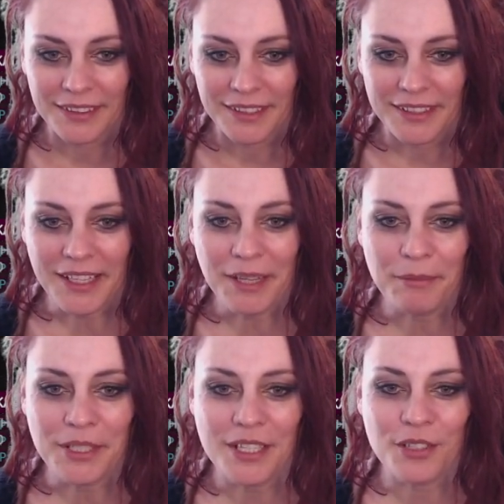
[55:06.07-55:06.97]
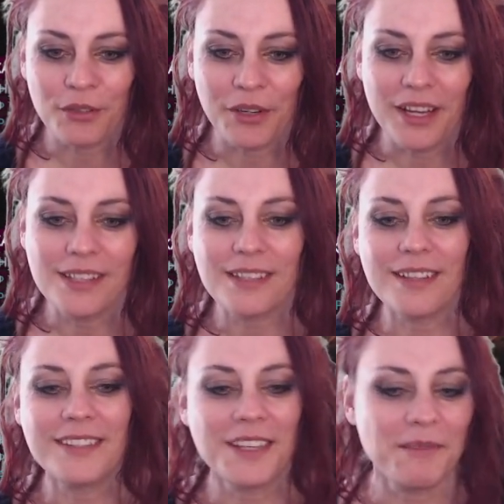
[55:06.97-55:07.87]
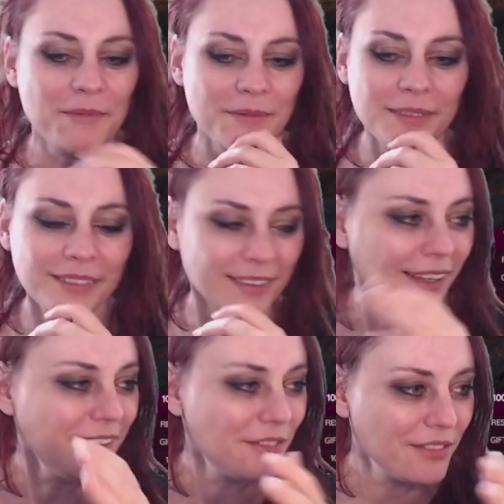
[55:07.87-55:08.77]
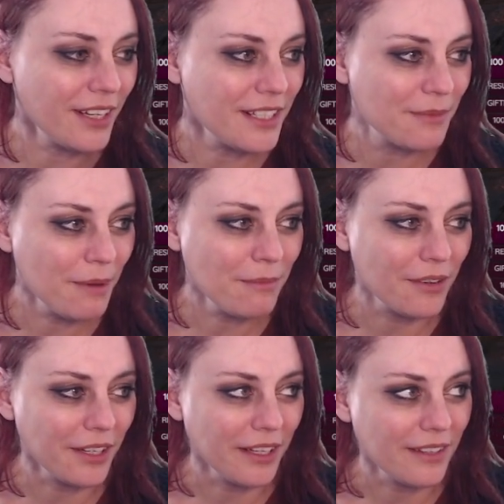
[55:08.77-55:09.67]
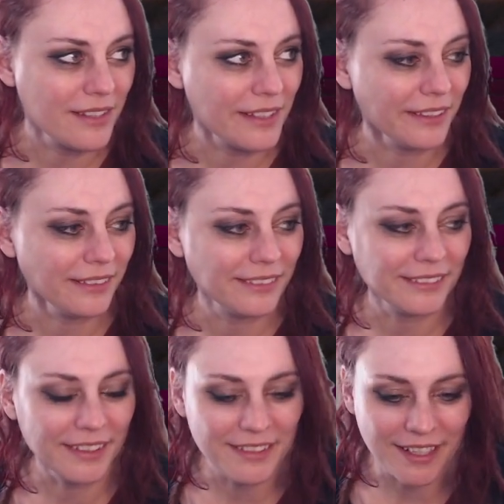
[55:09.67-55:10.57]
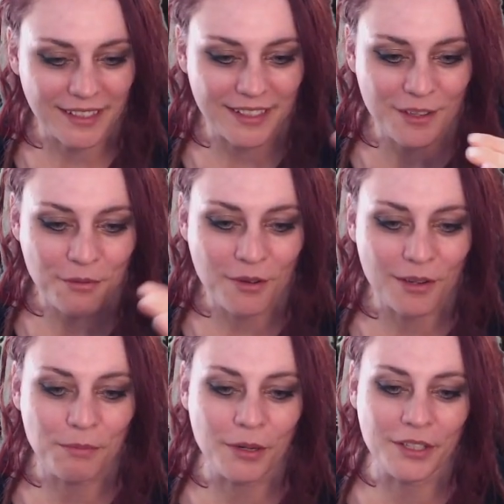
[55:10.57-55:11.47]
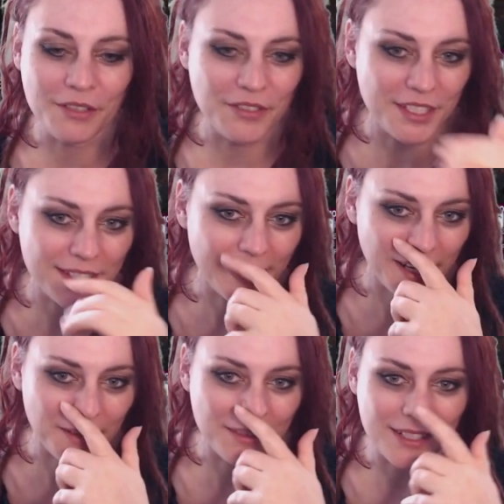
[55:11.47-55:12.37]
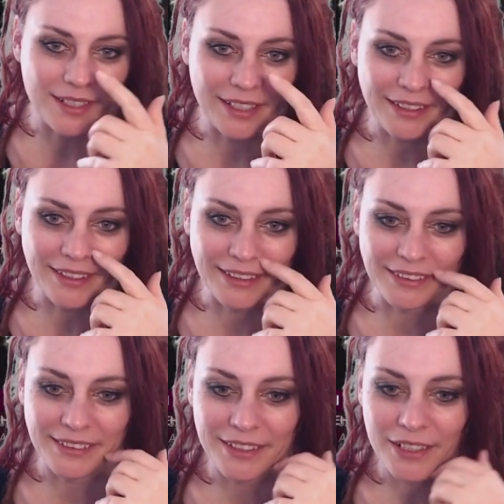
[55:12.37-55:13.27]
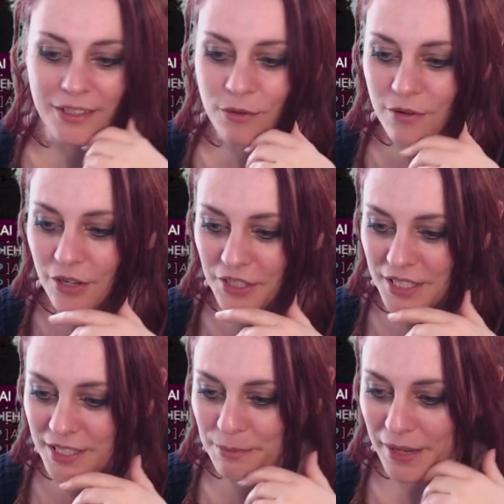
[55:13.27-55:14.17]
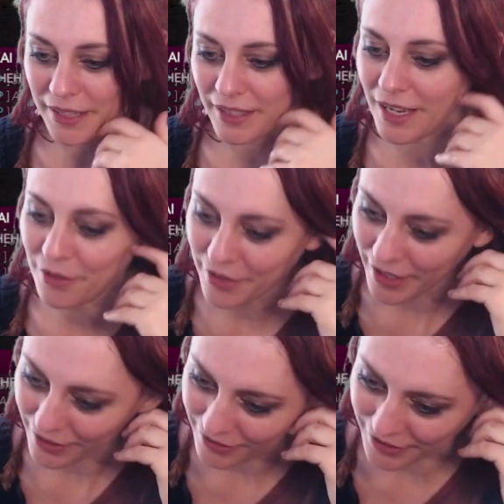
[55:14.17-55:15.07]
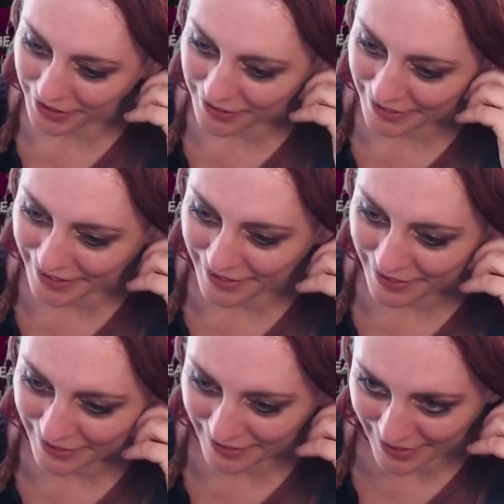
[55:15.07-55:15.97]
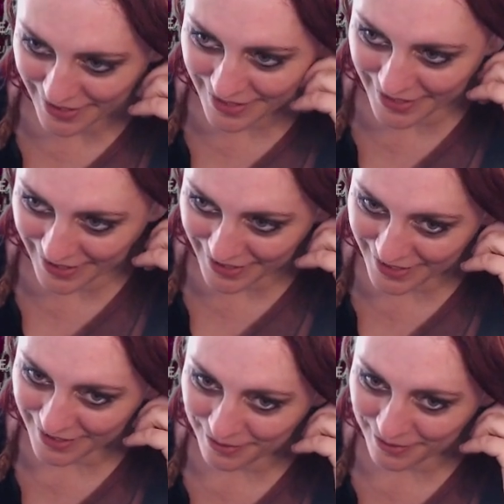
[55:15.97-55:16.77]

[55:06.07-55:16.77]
Yeah, but it creates uh, some kind of nice memory, you see? And that's the whole point of this game. It's like... Uh, who got this bag? Aluna, congratulations. That's nice.